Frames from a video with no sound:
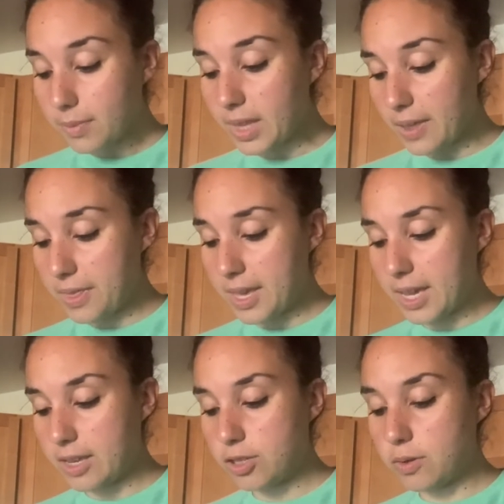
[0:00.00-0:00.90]

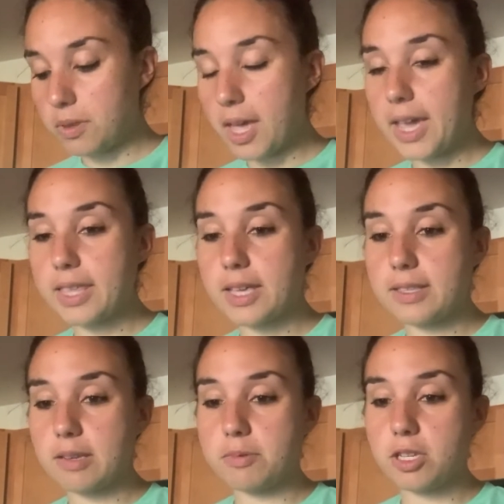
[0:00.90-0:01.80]
thick as you'd like.
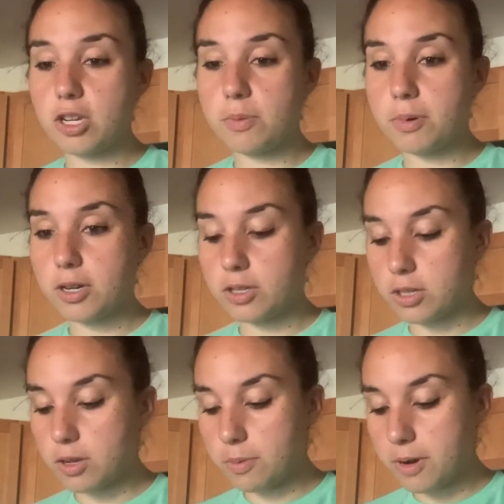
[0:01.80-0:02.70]
That's up to your
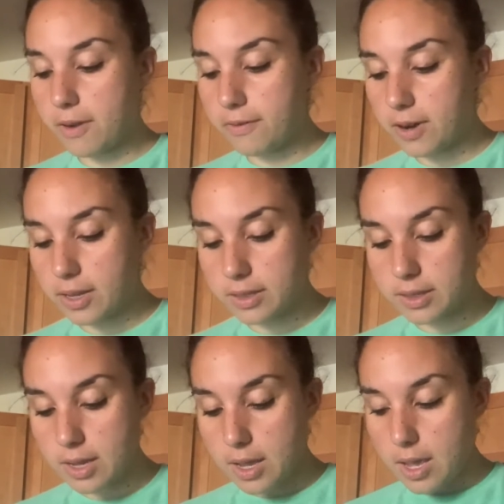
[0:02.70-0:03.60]
personal
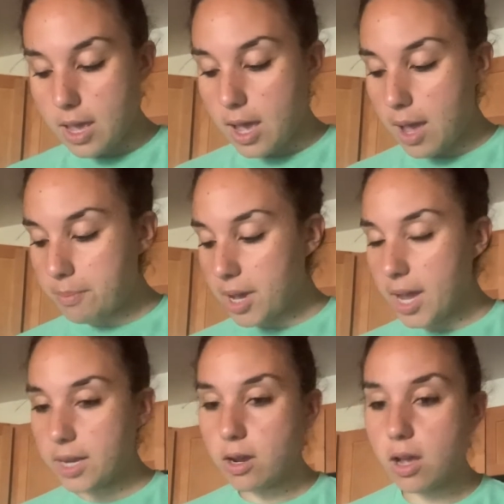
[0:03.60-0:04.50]
preference.
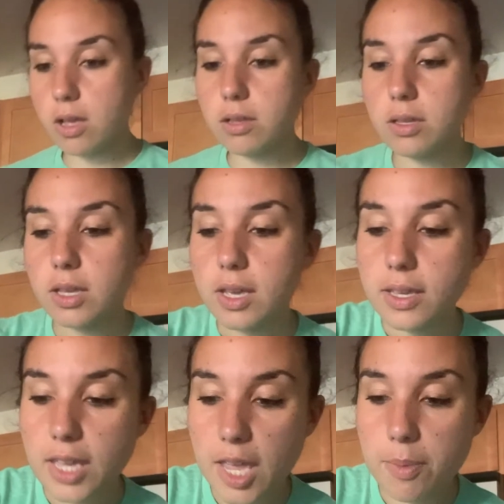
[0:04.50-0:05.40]
Mine all
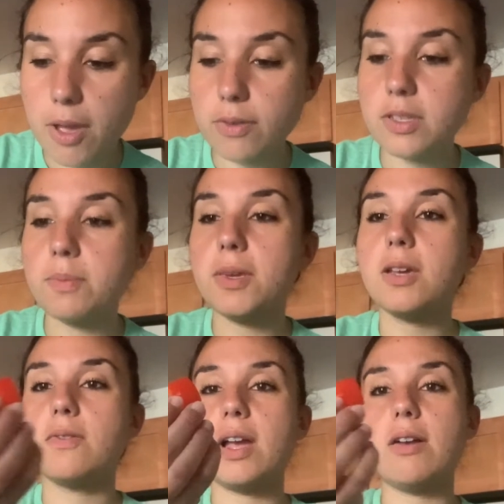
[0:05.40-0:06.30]
came out to be
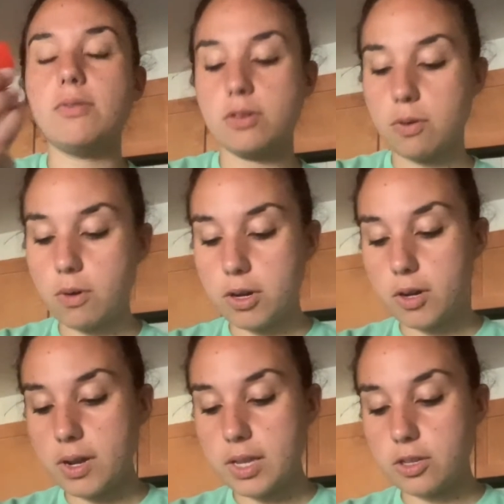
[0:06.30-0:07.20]
around
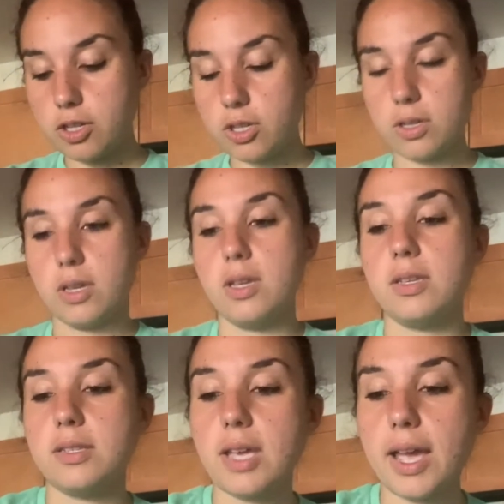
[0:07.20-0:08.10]
1/4 inch
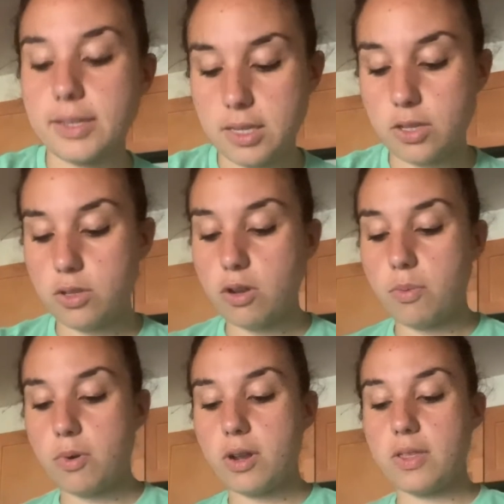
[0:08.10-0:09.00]
sizes, no
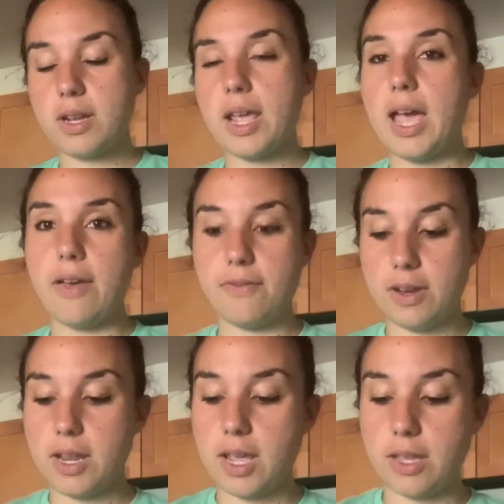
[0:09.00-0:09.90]
more than
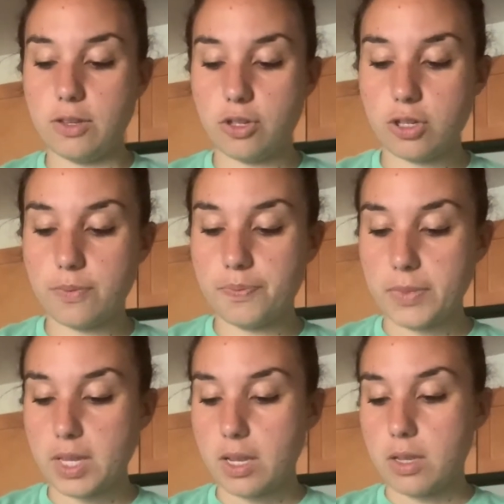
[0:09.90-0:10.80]
1/2 inch.
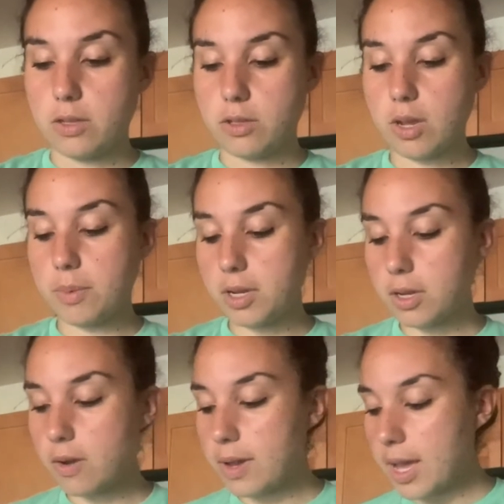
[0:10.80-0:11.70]
So I'm gonna
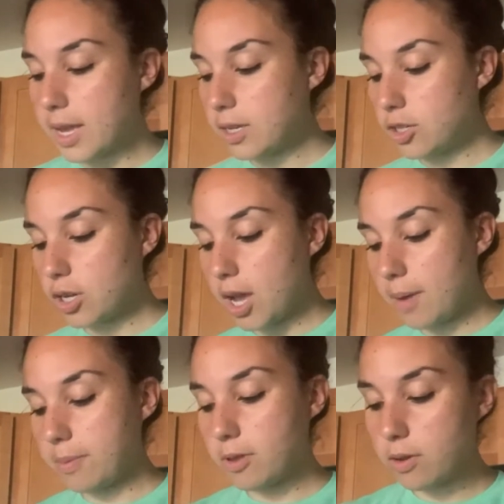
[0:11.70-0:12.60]
go ahead and
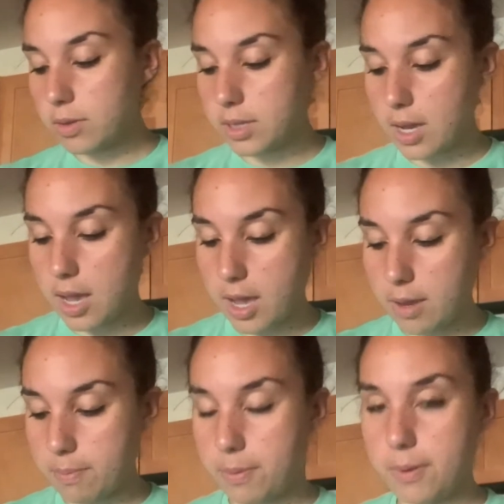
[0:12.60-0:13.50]
chop those up.